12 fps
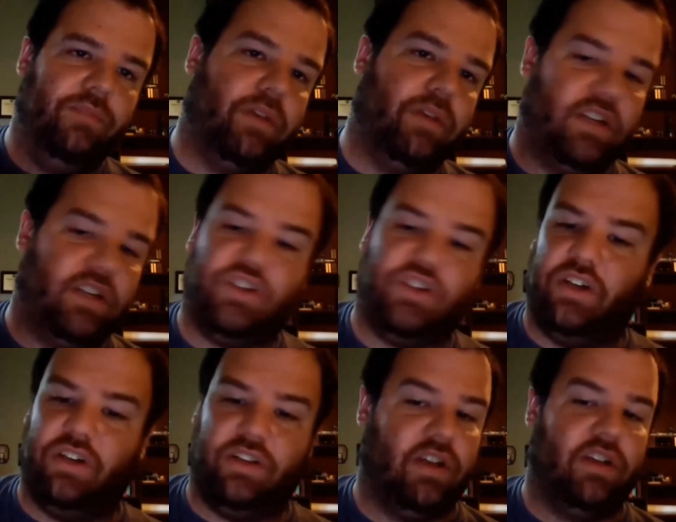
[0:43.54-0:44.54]

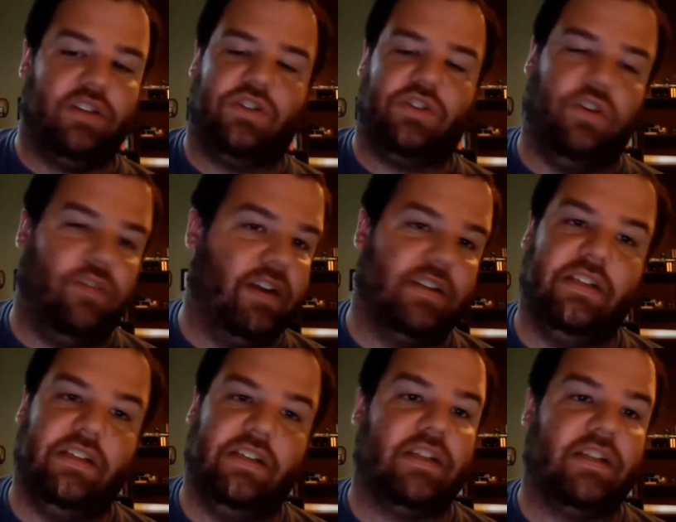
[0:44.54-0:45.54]
petitions, surveys,
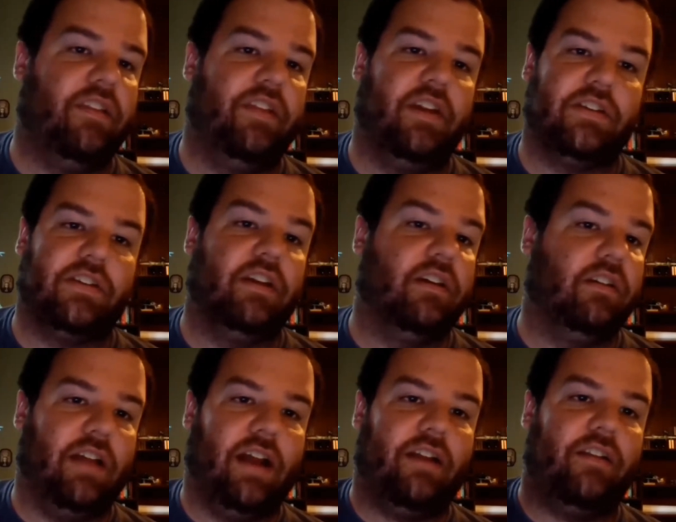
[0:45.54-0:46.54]
these kind of things can
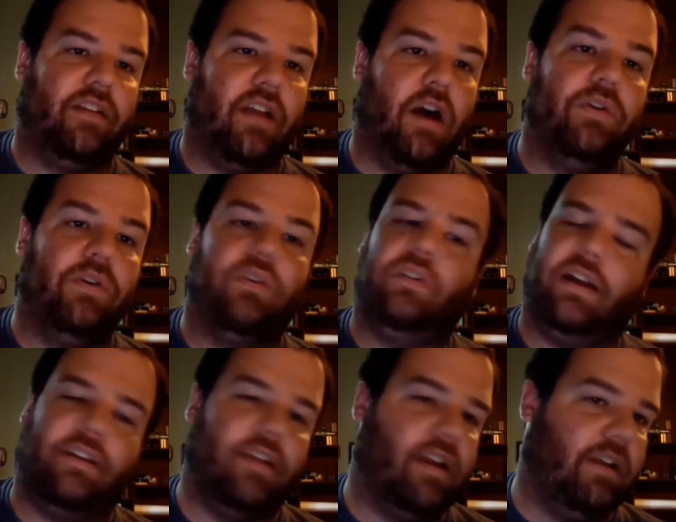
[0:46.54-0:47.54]
help you
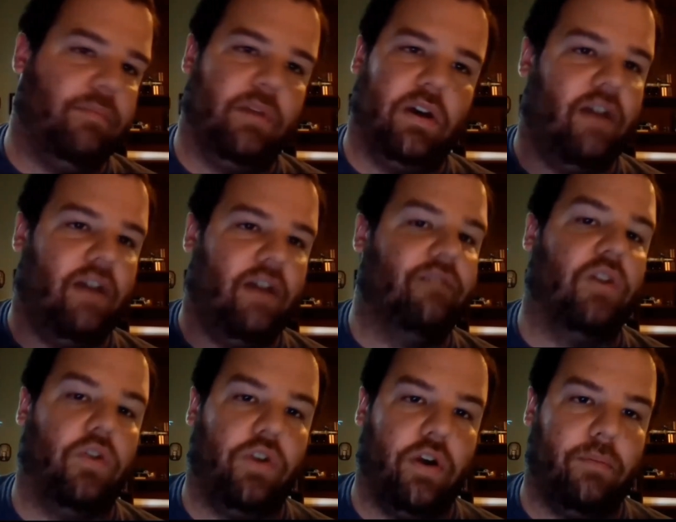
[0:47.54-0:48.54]
collect that email, that
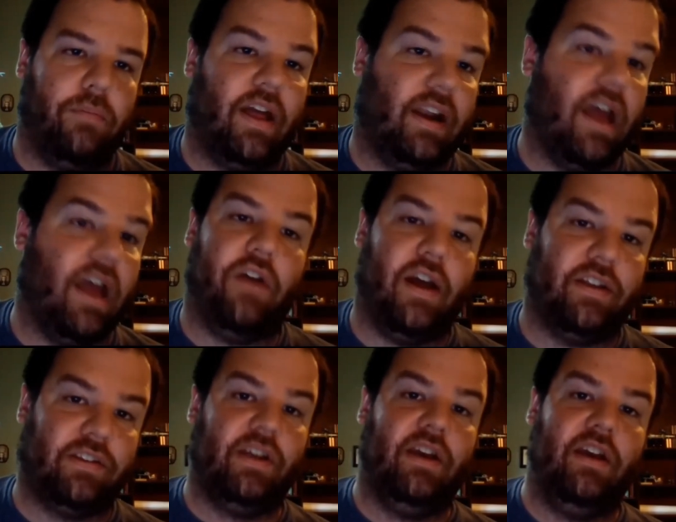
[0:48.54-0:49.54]
phone number, that
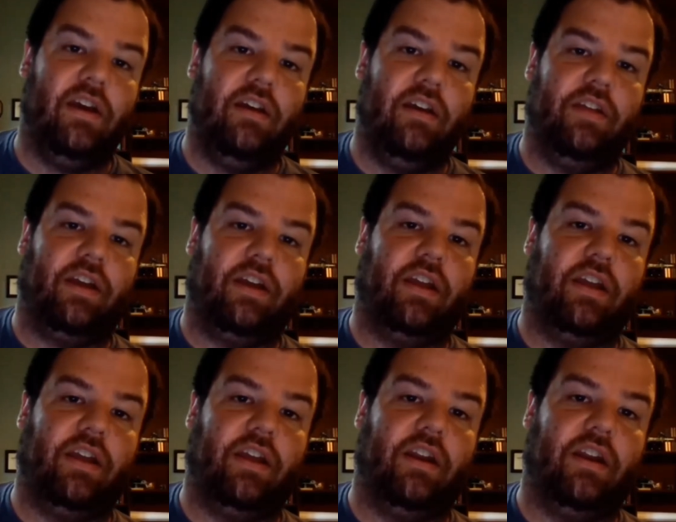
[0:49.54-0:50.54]
address. That can
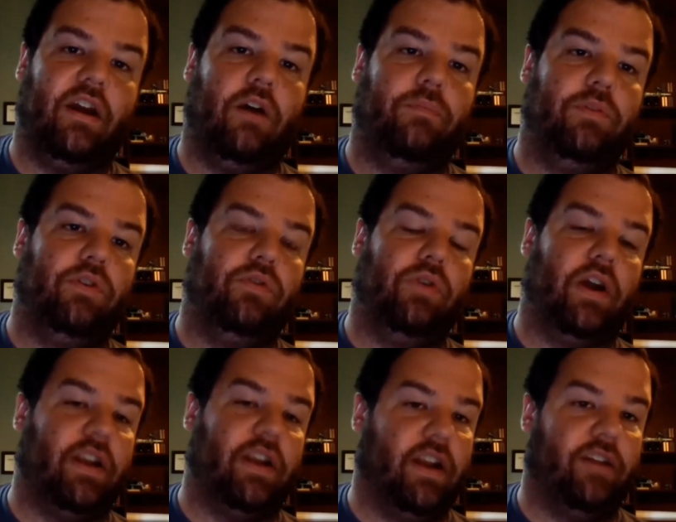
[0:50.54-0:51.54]
help you
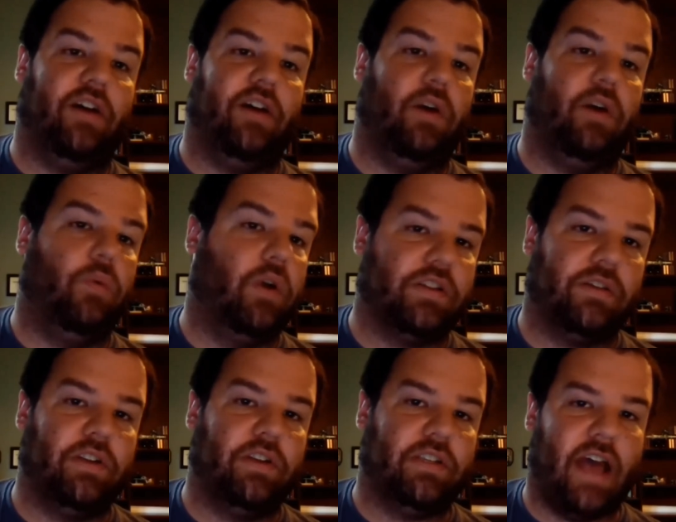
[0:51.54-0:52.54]
identify where
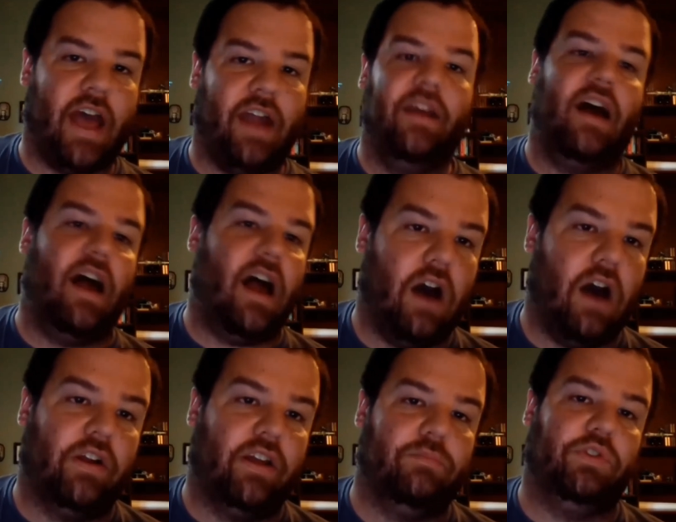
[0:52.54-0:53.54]
someone's at,
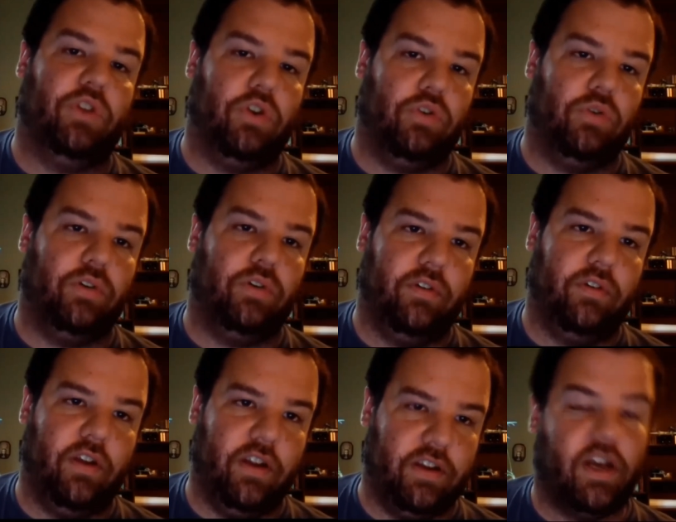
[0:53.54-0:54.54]
how to get someone
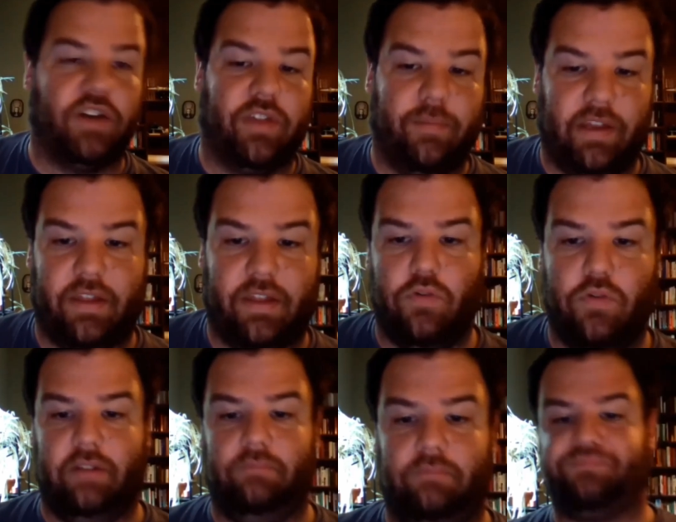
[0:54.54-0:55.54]
local in touch with
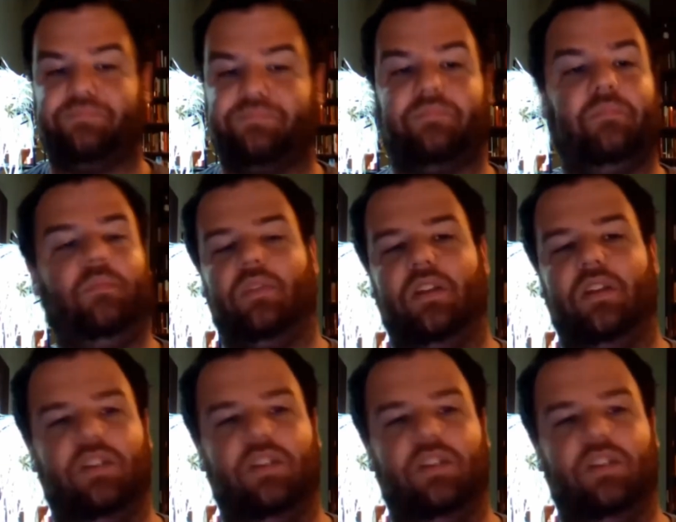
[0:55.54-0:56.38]
them and get them moving.